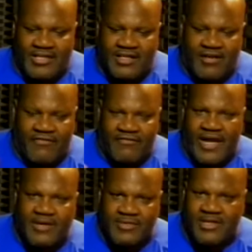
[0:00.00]
a
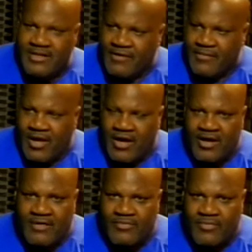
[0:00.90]
family
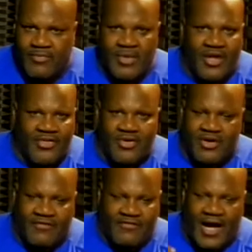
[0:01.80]
mother
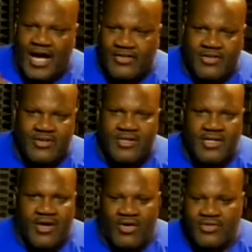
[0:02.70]
or father,
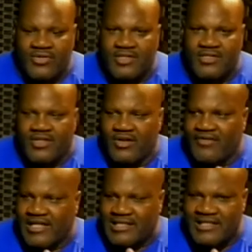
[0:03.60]
or you're going to serve
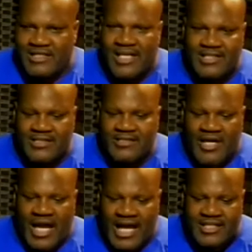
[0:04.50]
as a dentist.
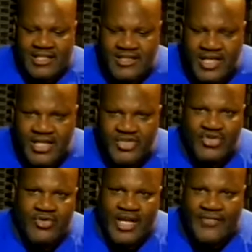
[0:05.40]
I just need
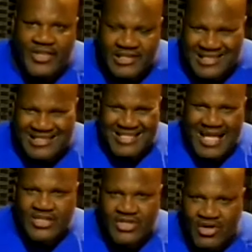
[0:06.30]
you in the
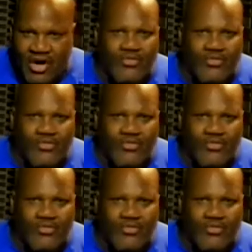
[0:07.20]
center of